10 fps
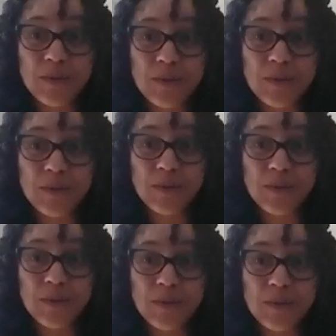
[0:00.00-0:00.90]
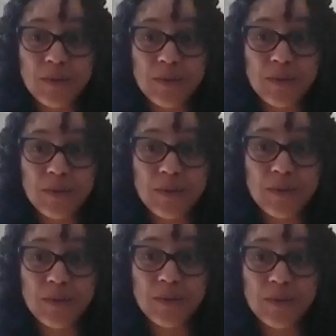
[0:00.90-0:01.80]
you know, because I know
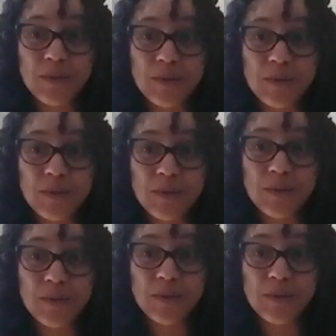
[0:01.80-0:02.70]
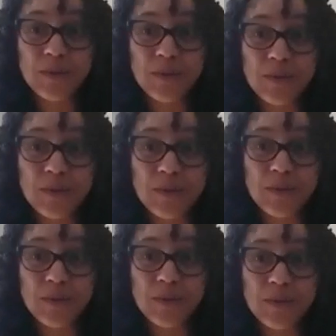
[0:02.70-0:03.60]
that when I leave here today,